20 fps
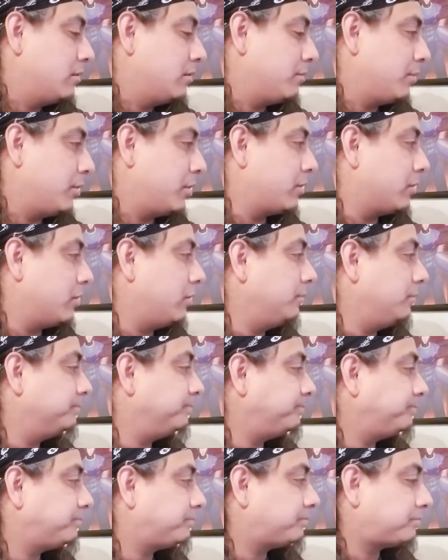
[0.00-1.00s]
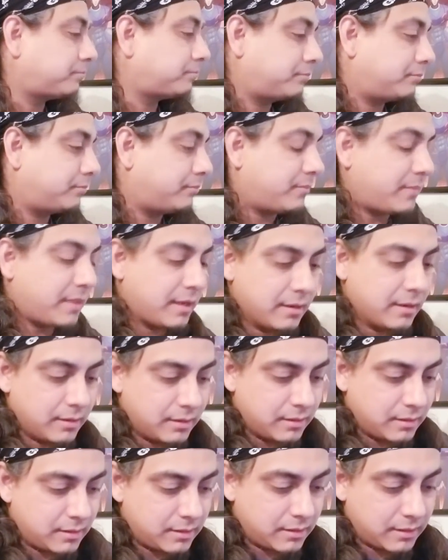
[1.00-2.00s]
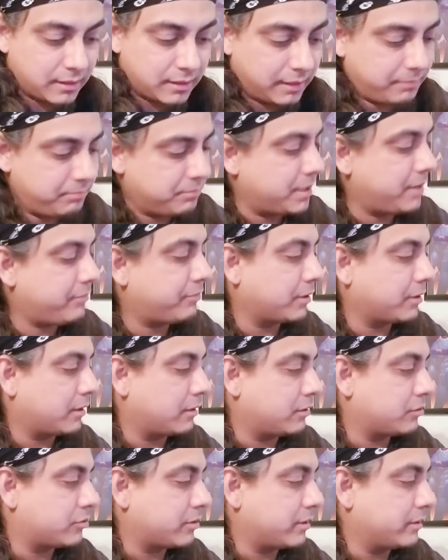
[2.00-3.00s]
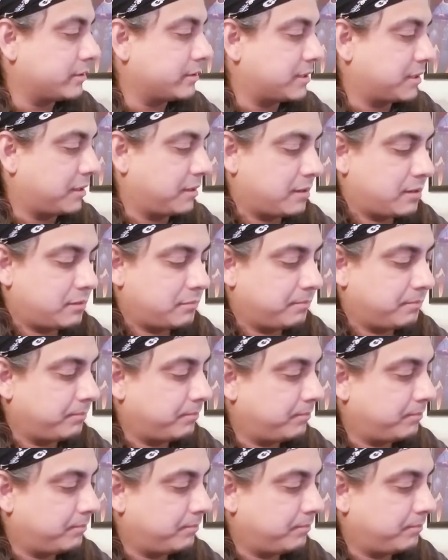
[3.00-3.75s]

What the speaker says: Pretty good. I'm definitely going to try this again.